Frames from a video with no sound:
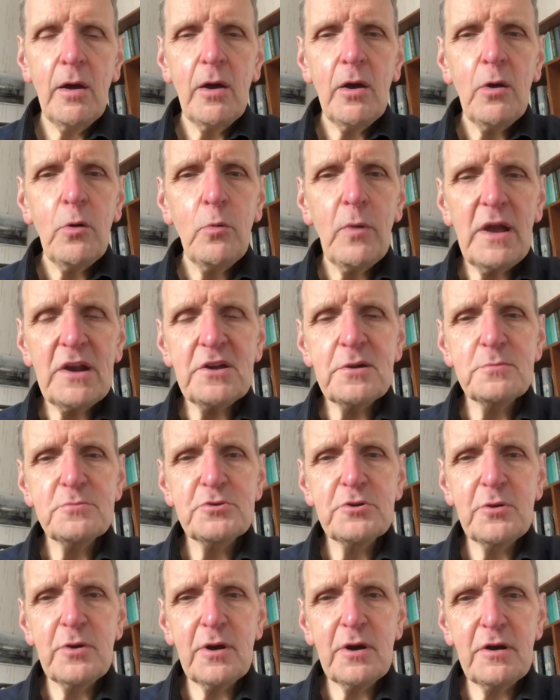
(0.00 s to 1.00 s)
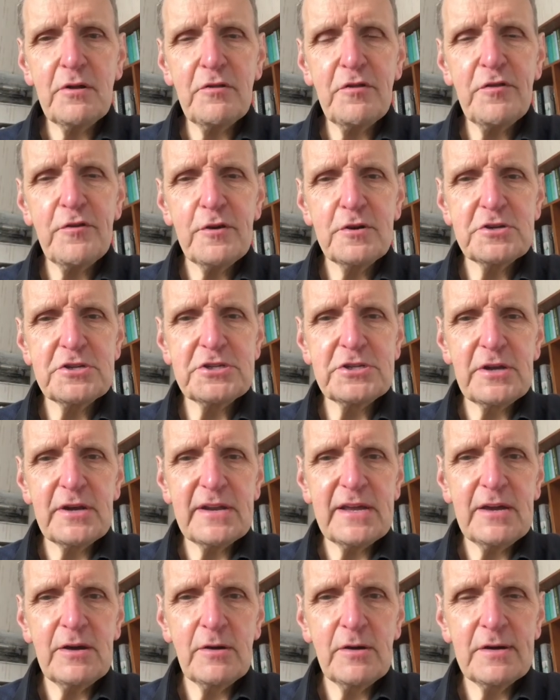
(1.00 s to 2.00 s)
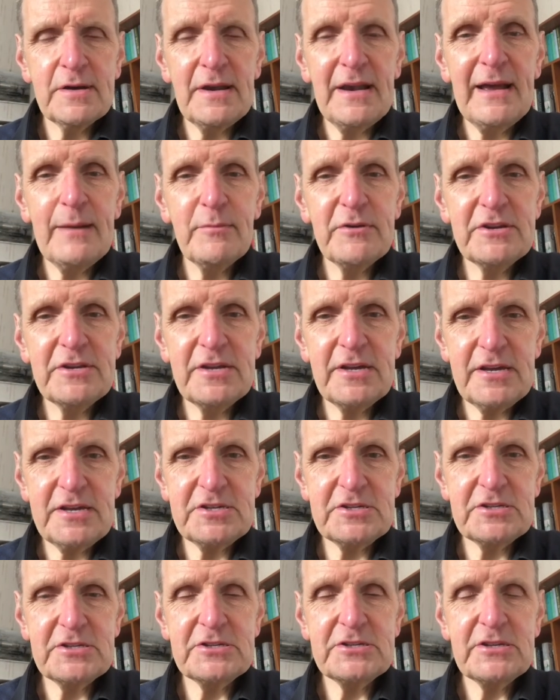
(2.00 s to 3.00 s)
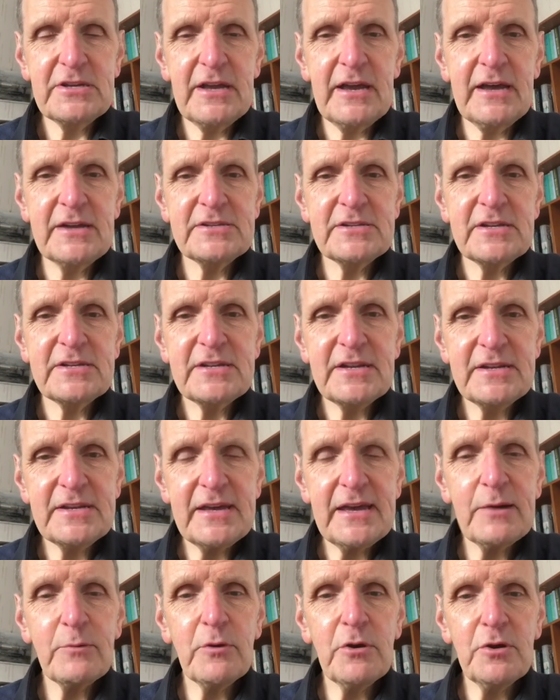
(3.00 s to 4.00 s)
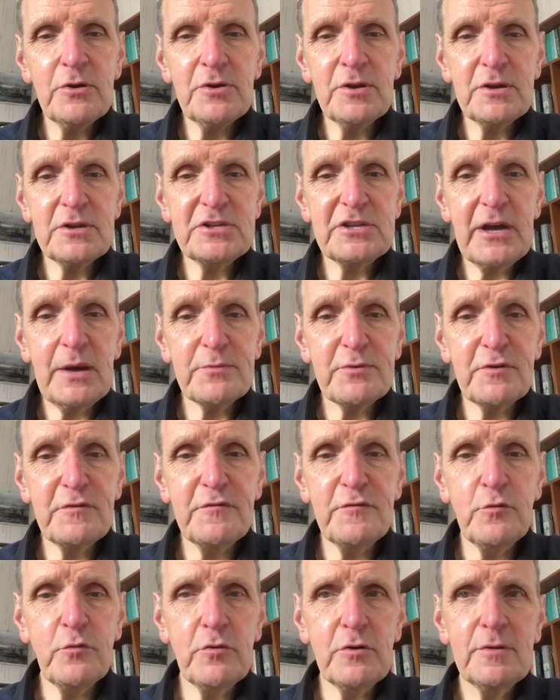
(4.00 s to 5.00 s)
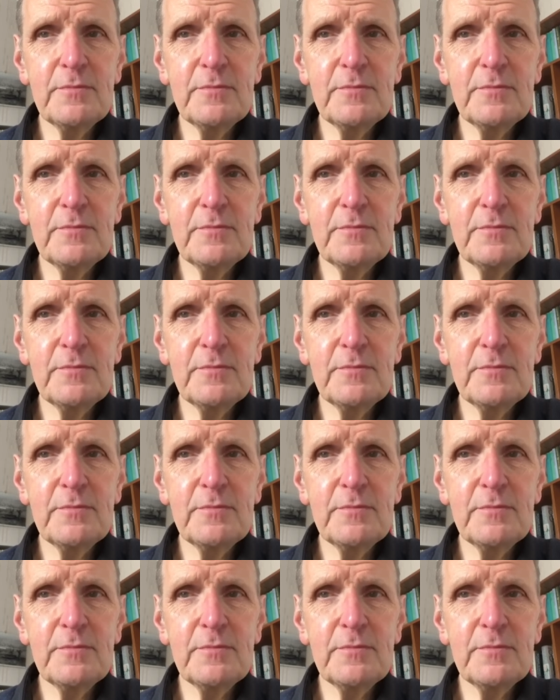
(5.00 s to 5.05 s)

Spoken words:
Welcome to our third study on Lamentations, and today we're looking at chapter 4.